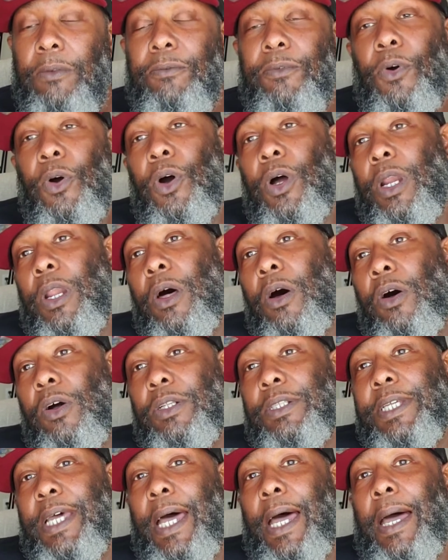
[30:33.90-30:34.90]
For a
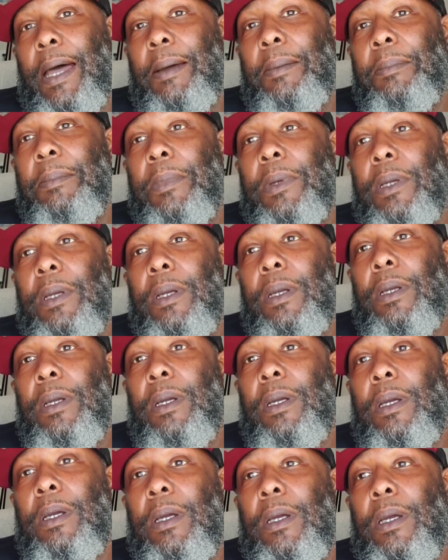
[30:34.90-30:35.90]
long time,
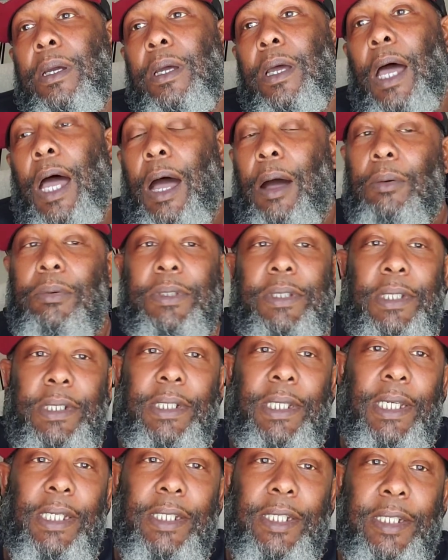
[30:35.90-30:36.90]
I was
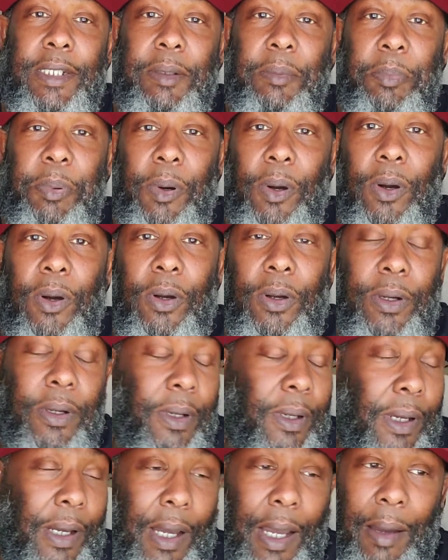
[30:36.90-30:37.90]
addicted to porn.
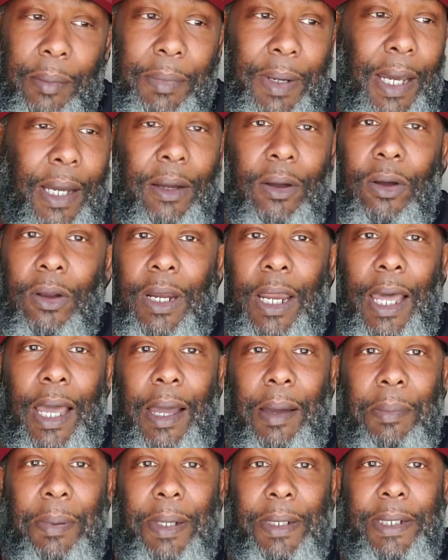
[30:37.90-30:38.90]
I'm not gonna
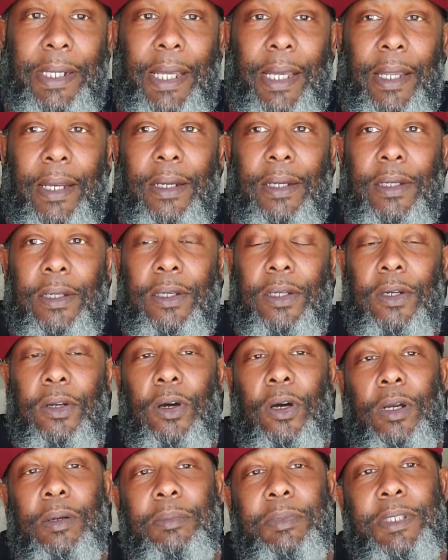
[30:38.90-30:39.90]
lie about that. You
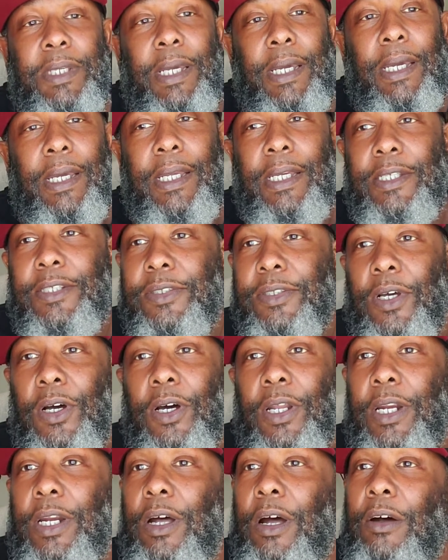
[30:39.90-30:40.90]
know what I'm saying? It
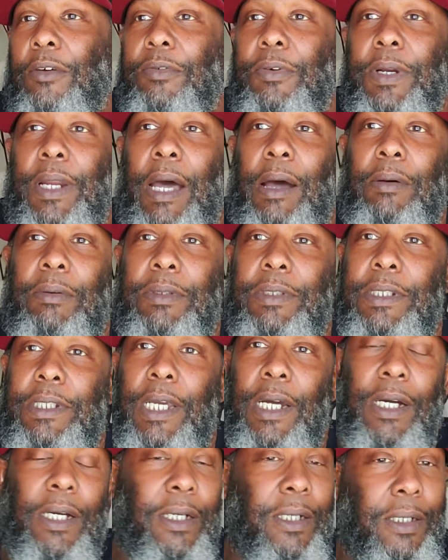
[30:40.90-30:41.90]
started off when I was
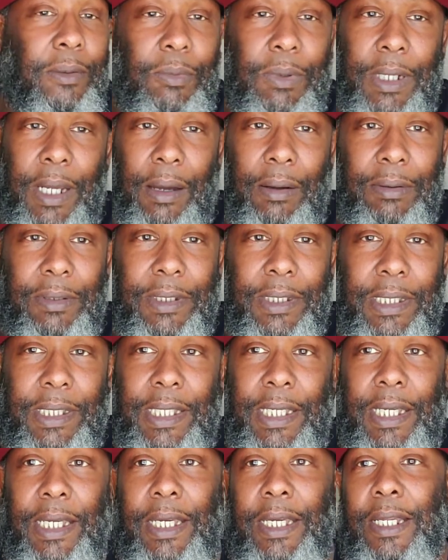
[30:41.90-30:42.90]
young, when I was a
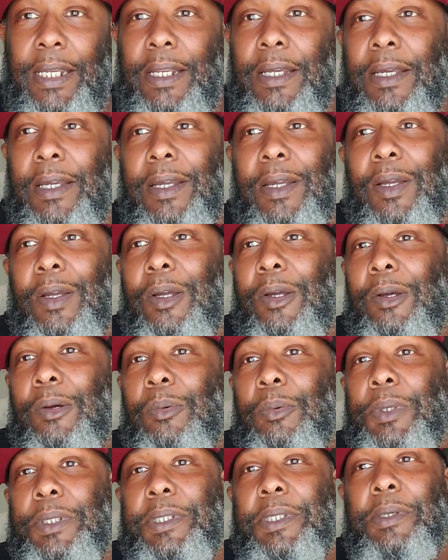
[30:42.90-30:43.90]
kid,
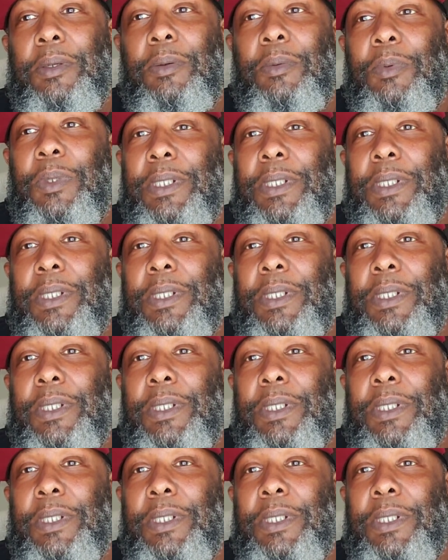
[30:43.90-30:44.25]
with the